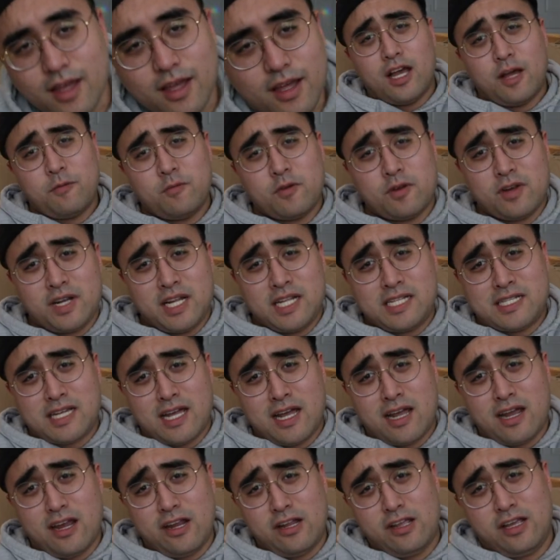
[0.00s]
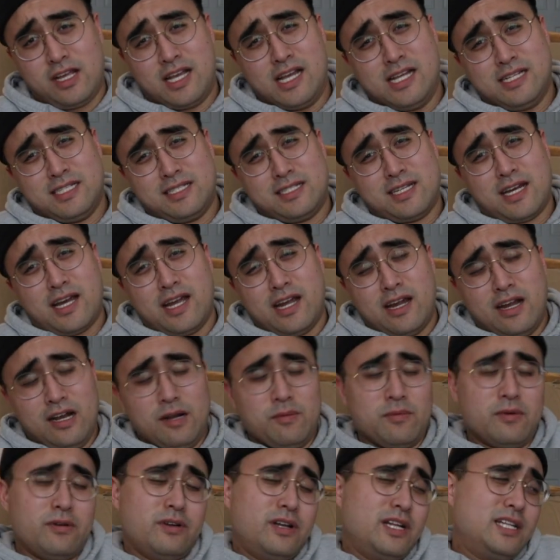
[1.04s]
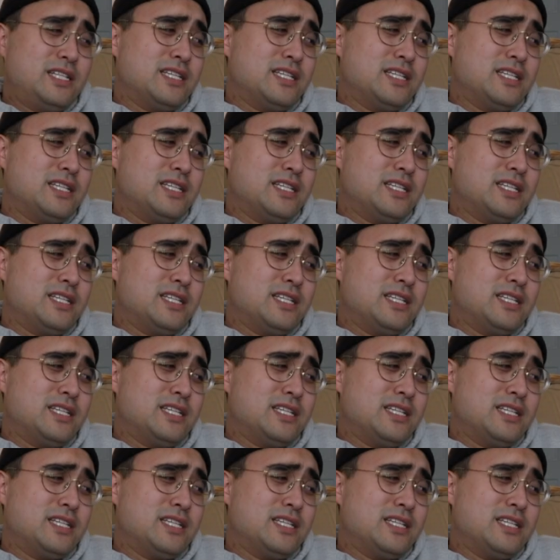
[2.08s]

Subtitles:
I'm already tired. Are you guys tired? I'm already